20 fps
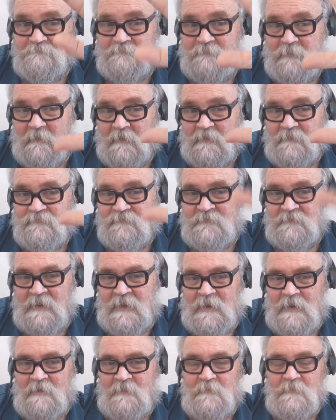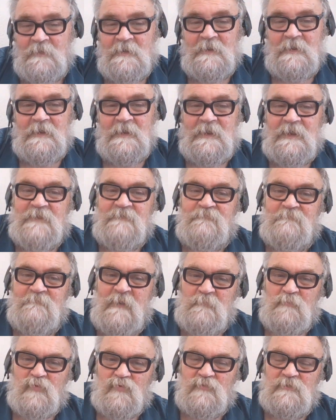Bye for now. If
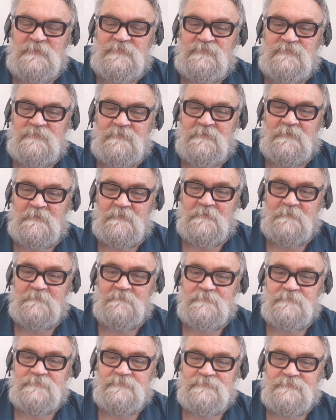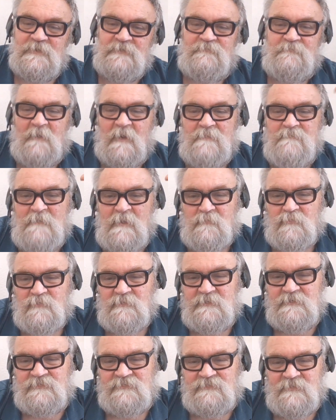my
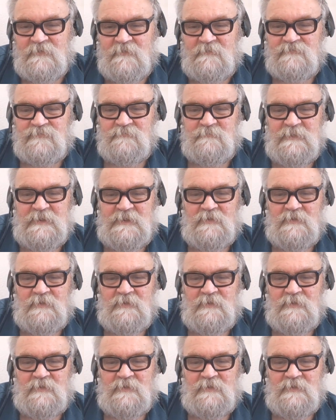memory serves me